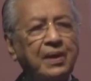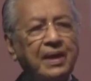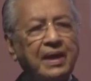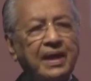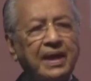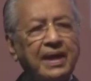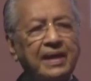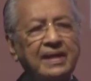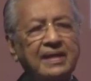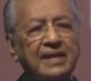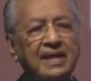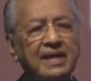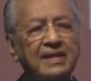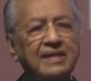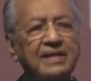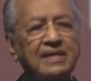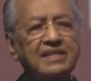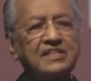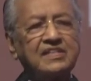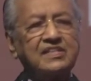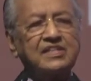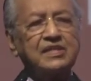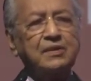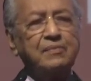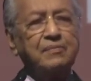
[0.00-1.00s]
another
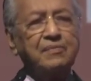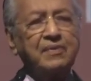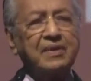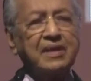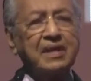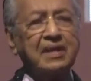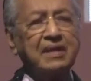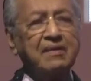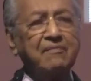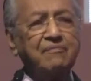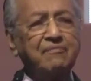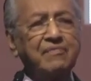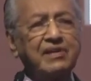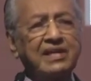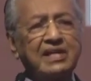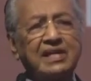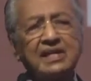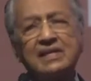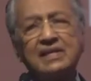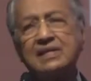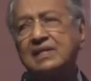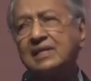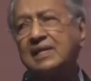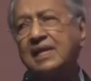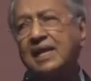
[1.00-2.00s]

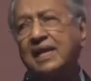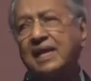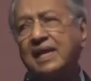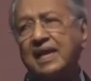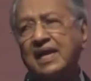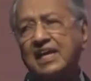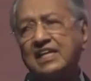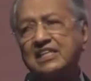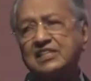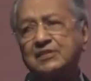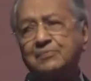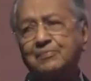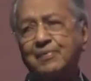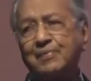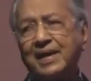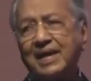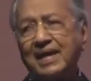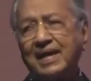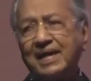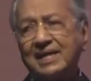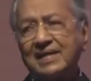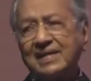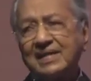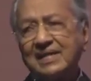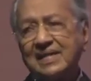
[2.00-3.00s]
significant
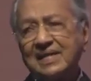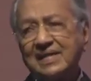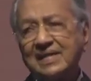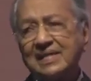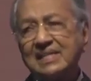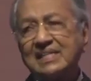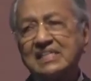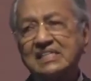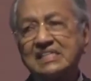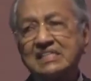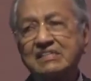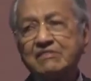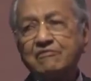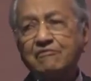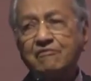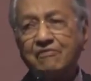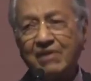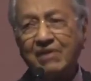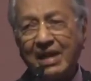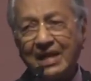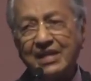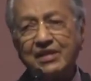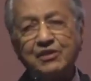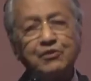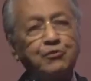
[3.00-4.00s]
aspect is
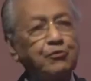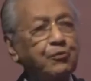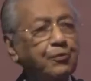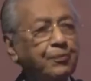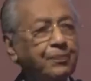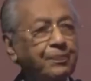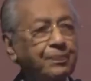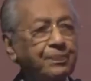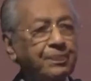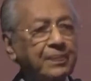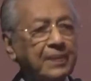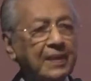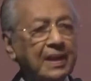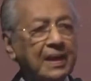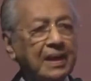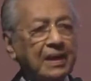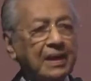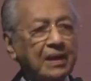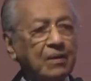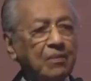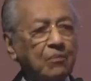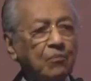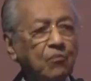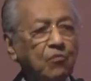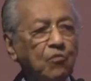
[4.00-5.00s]
value.
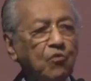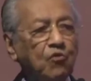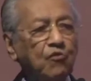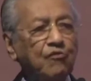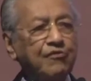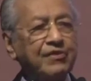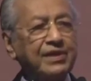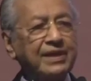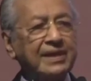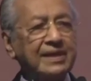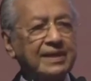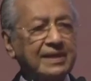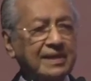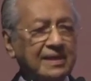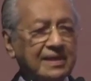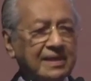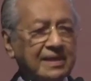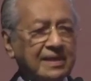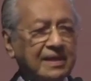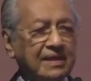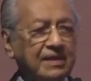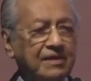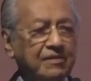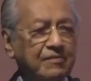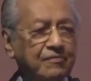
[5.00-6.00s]
Moving
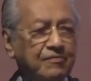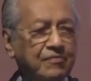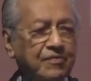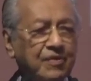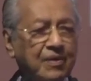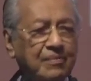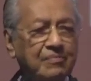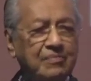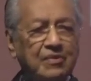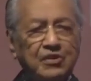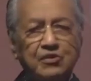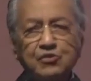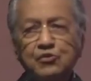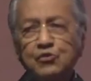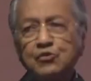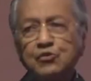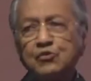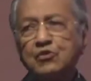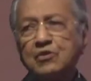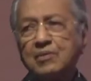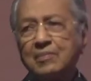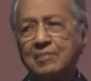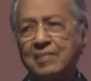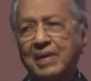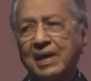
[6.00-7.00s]
from the
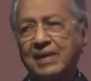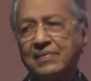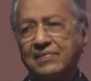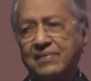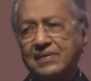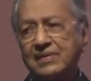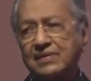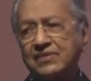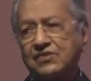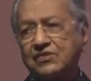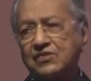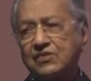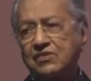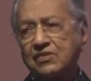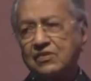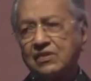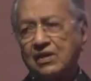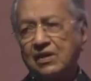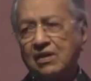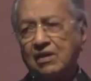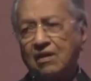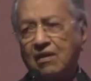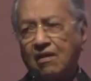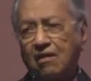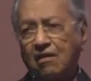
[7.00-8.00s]
usual methods
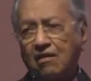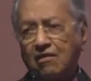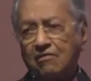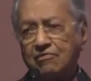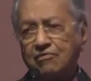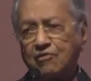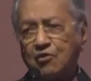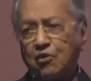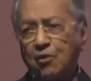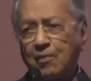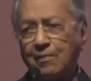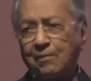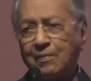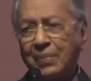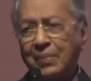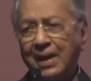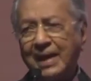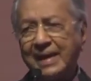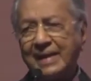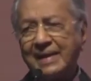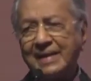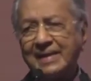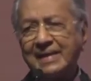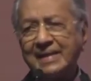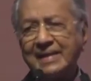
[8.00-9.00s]
of
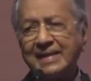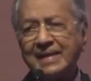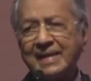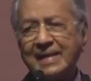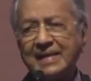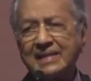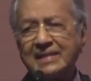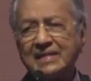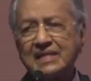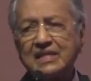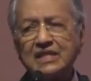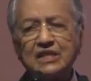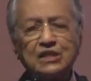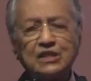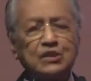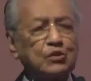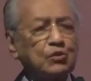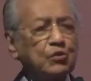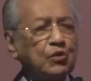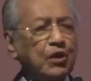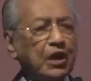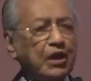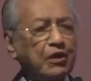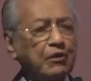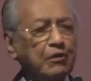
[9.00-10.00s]
compiling data
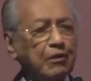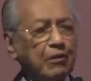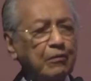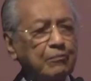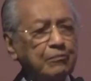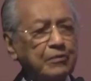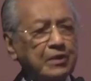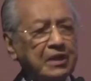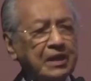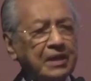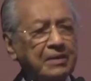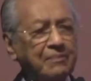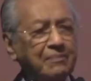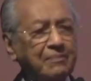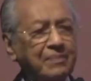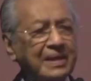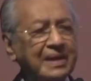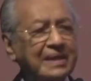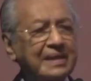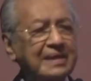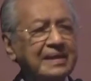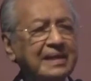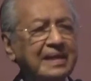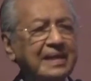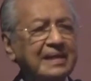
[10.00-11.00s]
to adopting
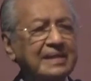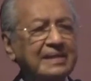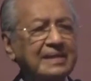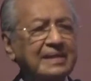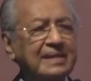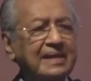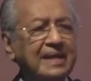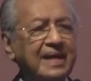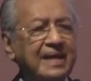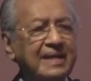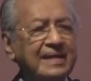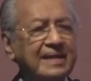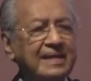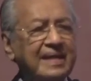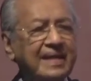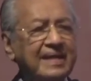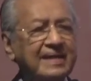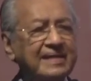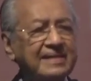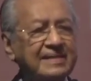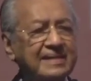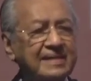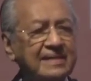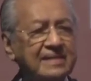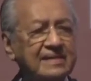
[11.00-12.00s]
big data
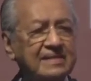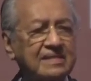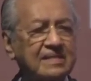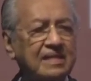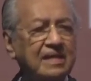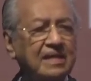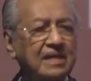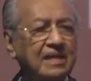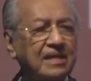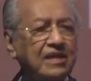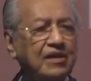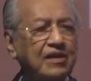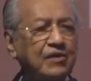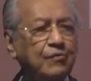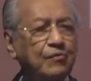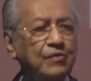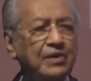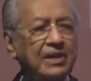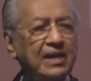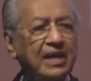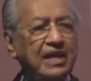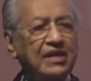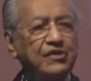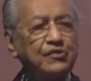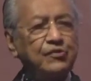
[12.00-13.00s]
analytics will
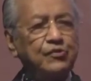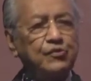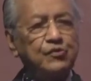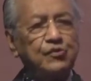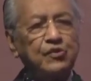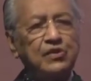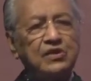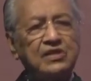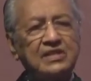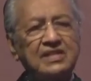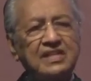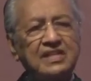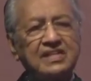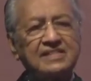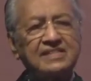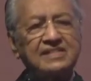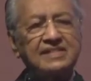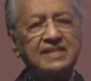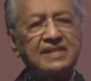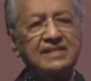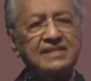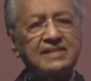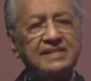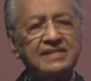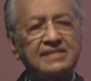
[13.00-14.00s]
ensure the
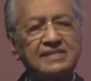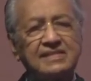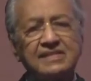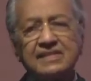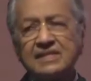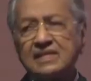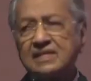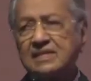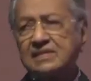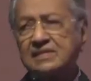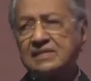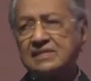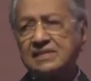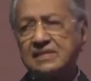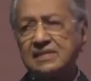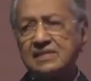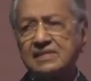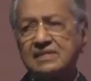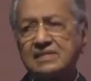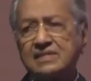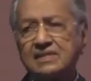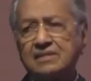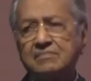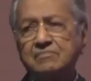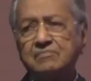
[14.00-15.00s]
statistical
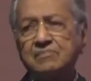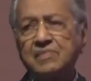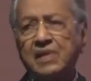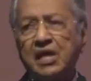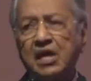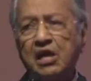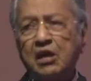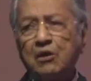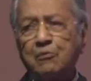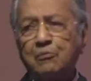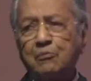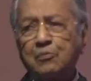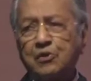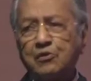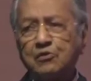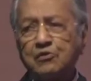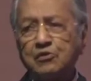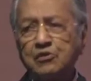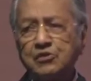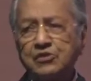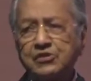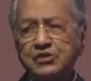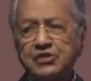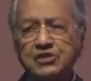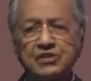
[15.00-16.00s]
system
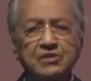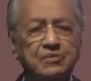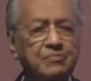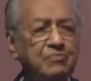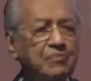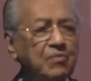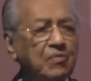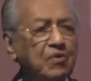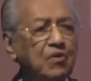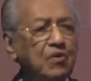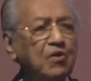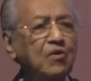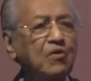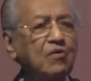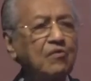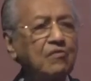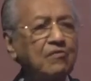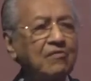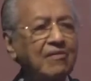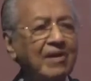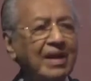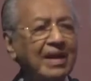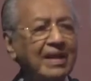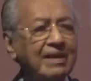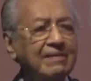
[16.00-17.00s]
produces more
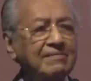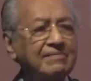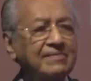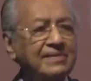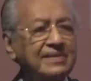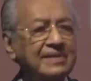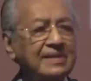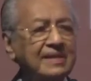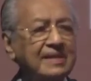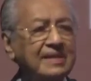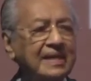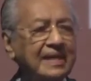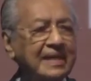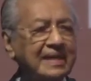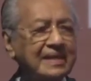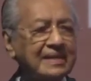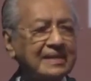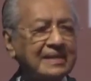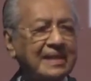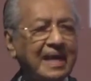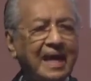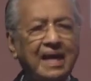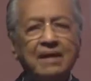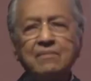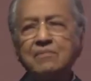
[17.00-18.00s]
relevant,
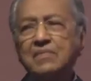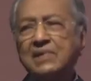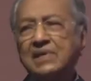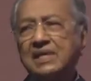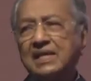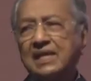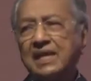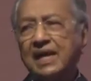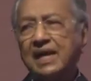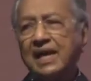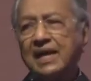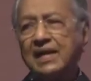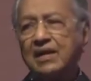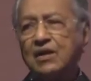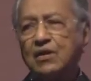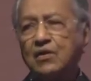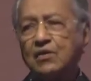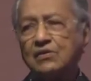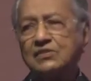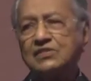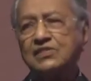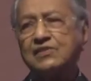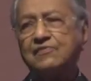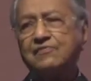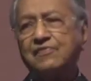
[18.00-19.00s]
timely, and
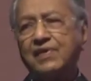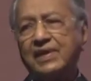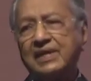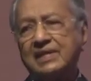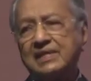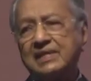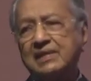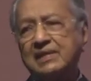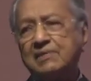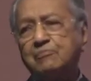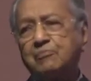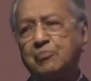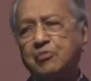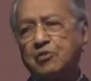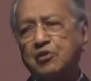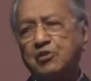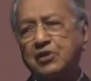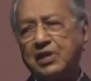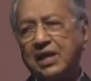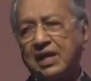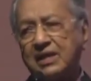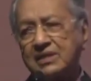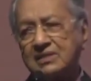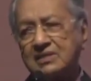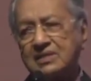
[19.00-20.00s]
cost-effective
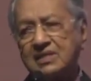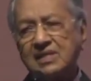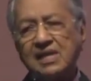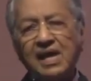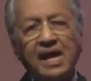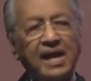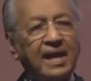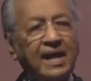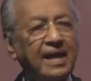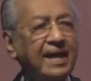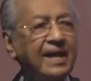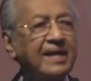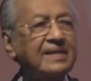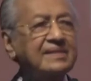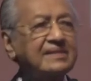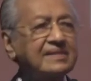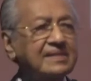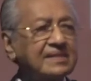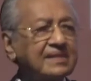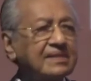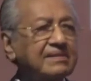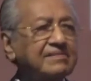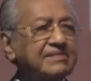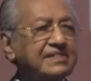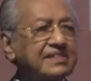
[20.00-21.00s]
products and
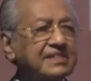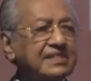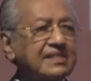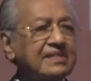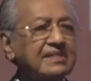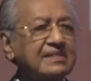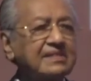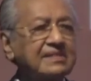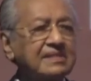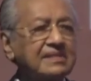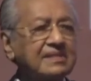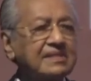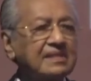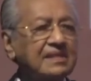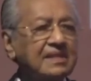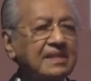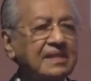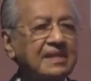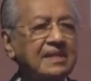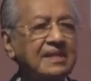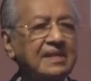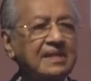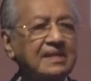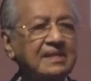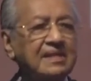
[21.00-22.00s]
services.
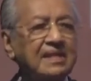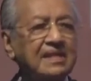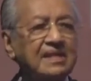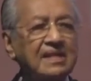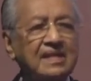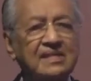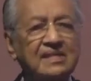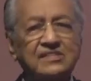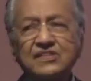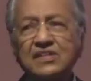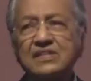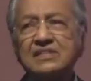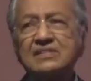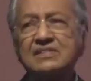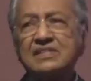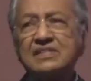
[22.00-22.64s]
The National